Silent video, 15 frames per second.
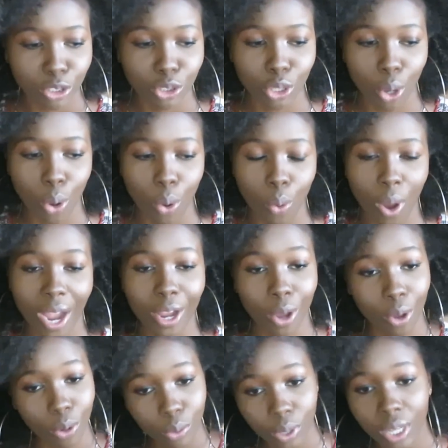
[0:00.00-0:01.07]
So I
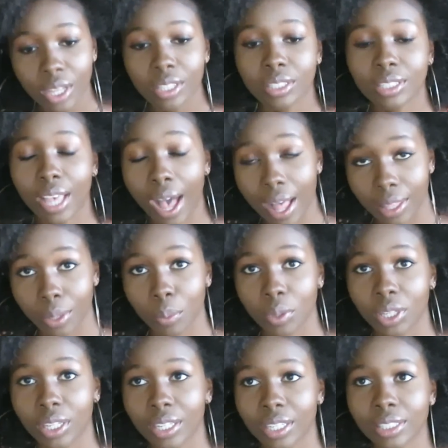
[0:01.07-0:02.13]
go to
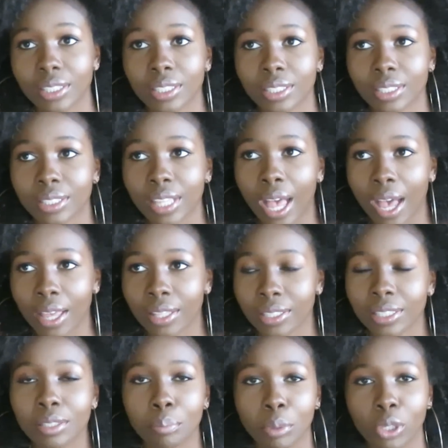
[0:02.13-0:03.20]
Hollywood. This
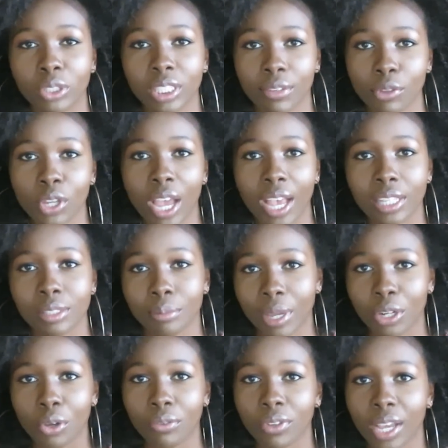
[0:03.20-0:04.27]
is building. If you guys
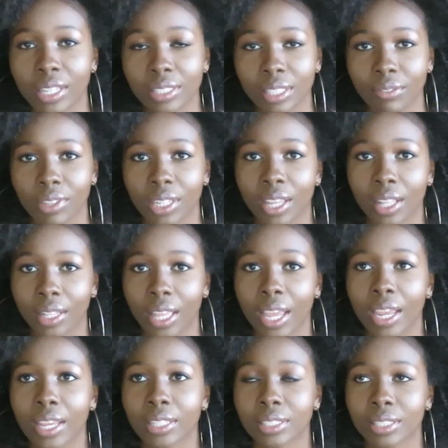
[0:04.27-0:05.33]
might know, if you guys live in LA,
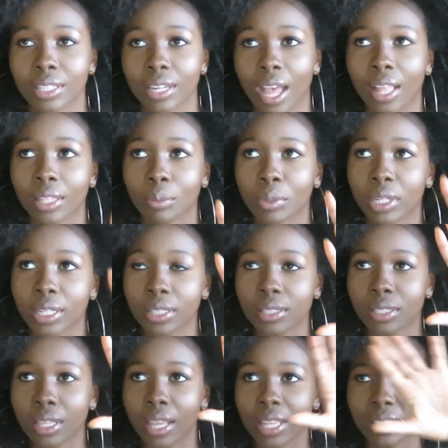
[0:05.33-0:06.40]
it's in Hollywood. It
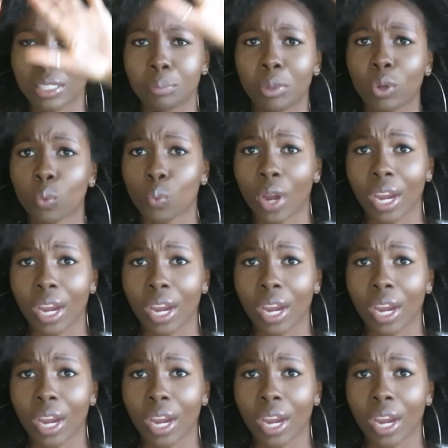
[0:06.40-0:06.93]
has this big